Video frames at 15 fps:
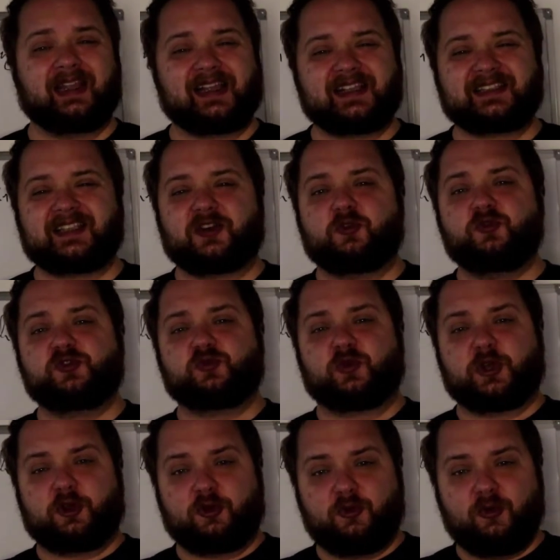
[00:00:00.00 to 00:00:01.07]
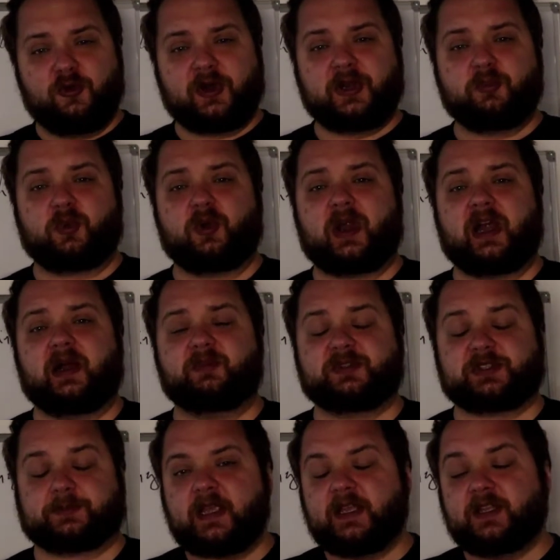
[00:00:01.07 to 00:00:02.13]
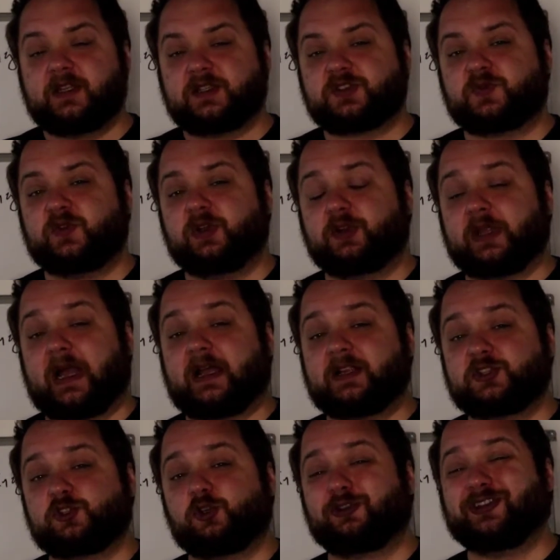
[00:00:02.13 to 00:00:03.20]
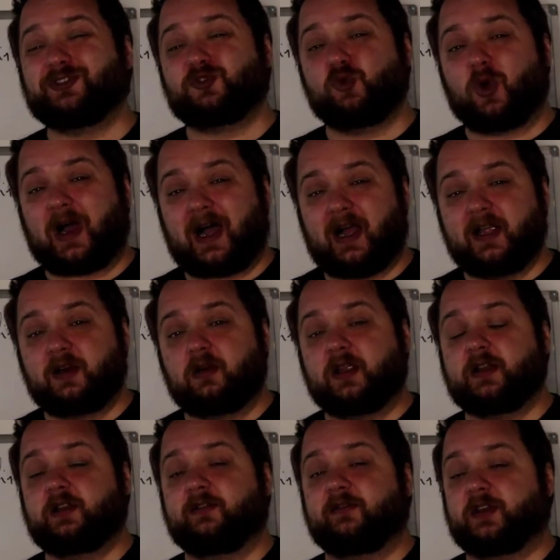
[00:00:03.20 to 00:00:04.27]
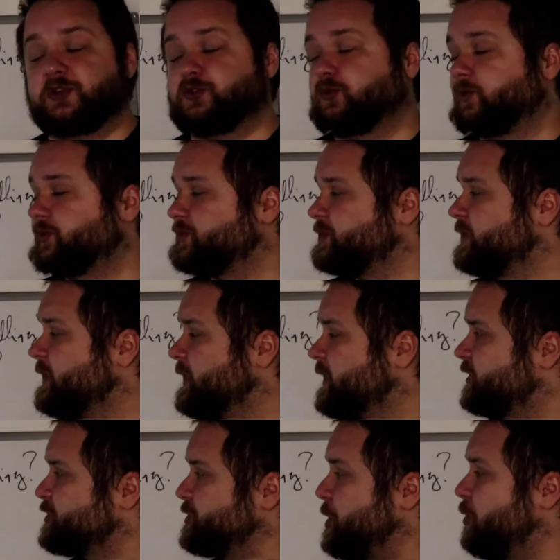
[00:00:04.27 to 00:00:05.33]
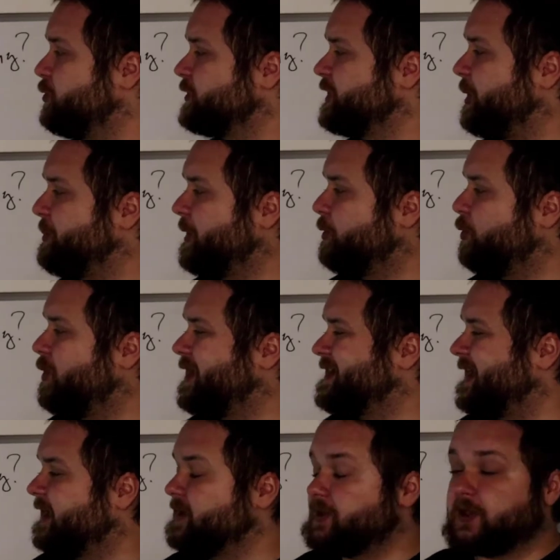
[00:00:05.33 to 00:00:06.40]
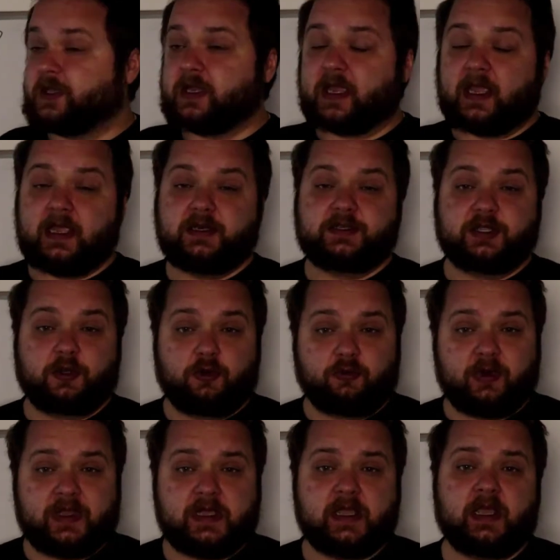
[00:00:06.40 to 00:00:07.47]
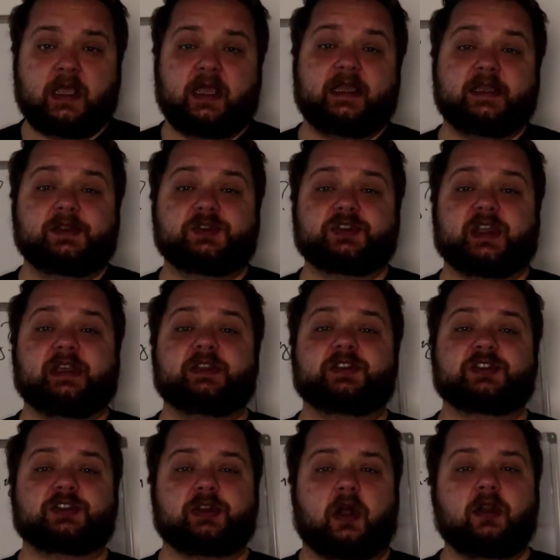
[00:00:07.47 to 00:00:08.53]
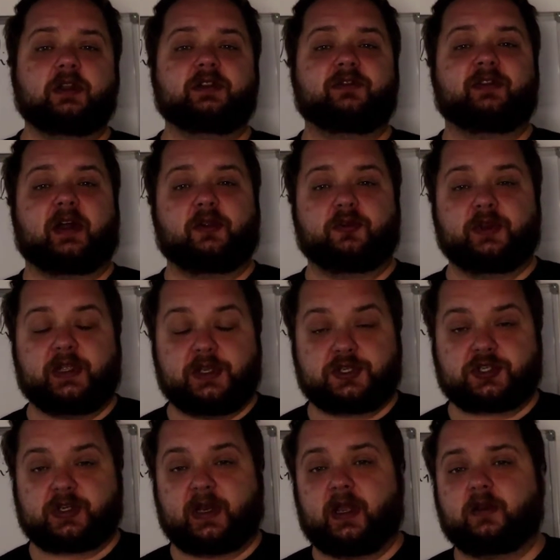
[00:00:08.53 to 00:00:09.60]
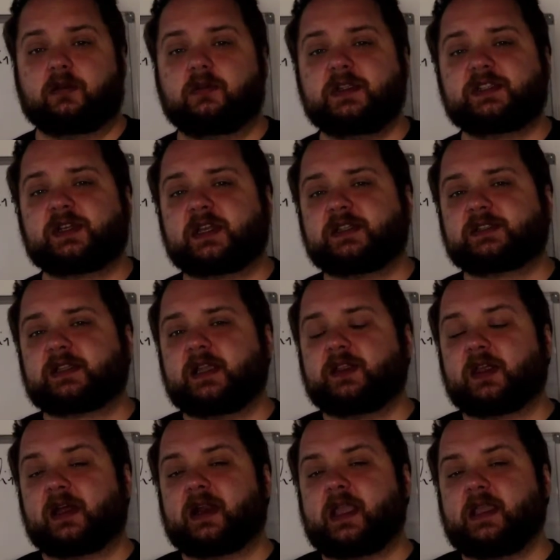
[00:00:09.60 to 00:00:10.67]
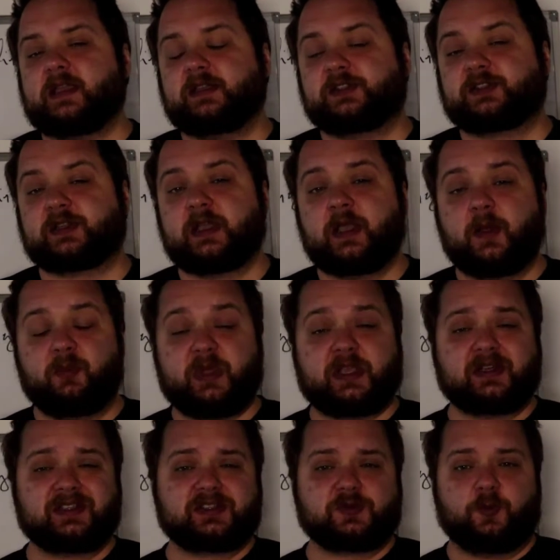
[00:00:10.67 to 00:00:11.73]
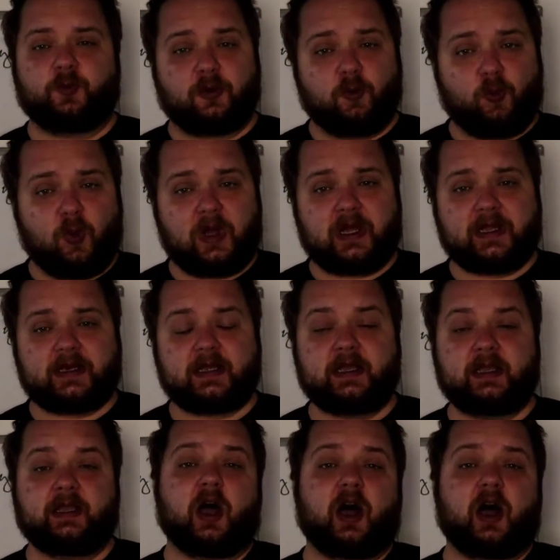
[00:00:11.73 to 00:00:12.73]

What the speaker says: like I said, who's recruiting perhaps in this field and is looking to hire individuals. So number one, I think a degree is a solid foundation. And the reason I say that is because, for one,